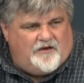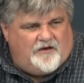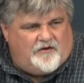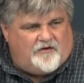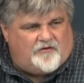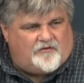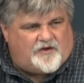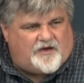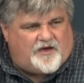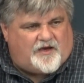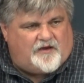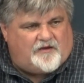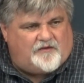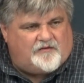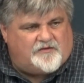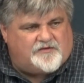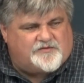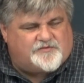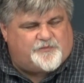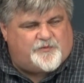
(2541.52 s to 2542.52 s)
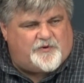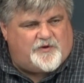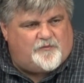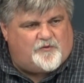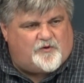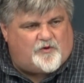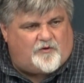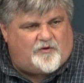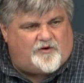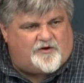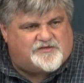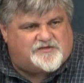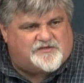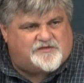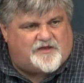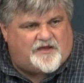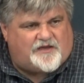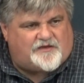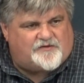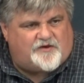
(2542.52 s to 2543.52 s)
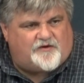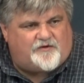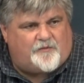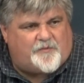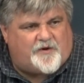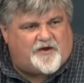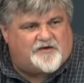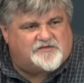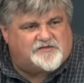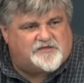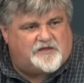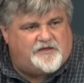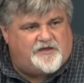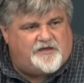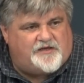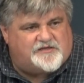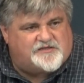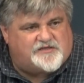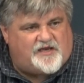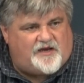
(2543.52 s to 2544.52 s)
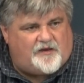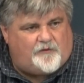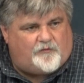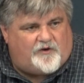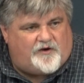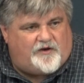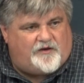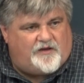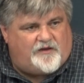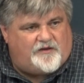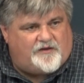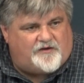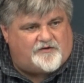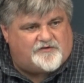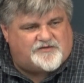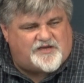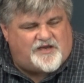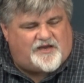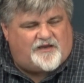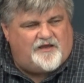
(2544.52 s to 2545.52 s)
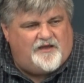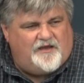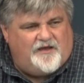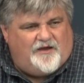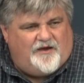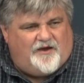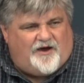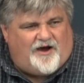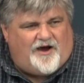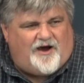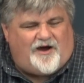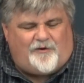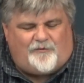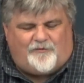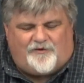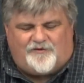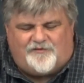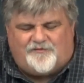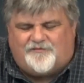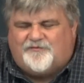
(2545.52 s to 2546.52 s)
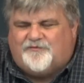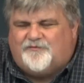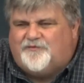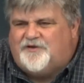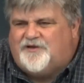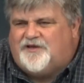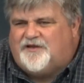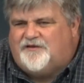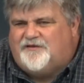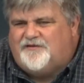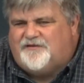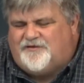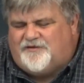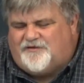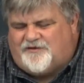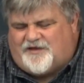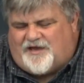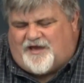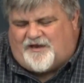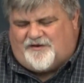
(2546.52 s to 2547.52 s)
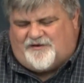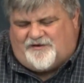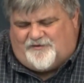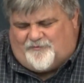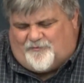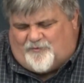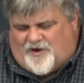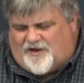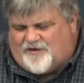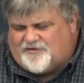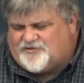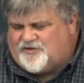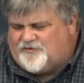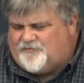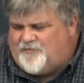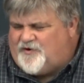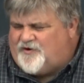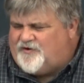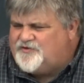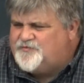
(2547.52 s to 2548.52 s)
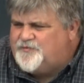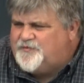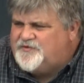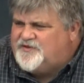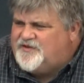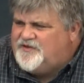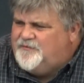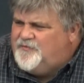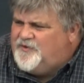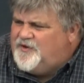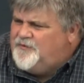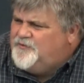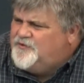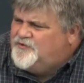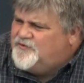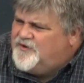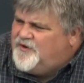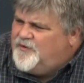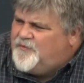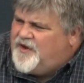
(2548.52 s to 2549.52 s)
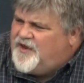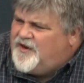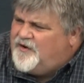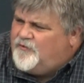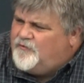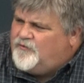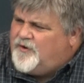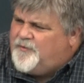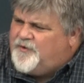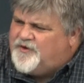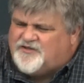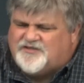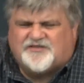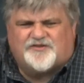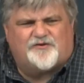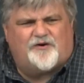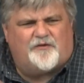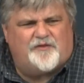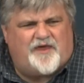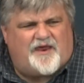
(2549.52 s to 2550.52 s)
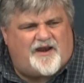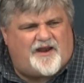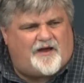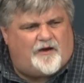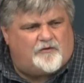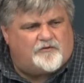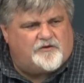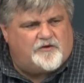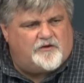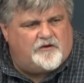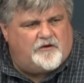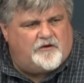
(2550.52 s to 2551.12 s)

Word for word: Okay, the Supreme Court is that they're about as elite as anyone, and they're saying, "Oh, we could. You got. Why should marriage be, between a man and a woman? Just throw that out."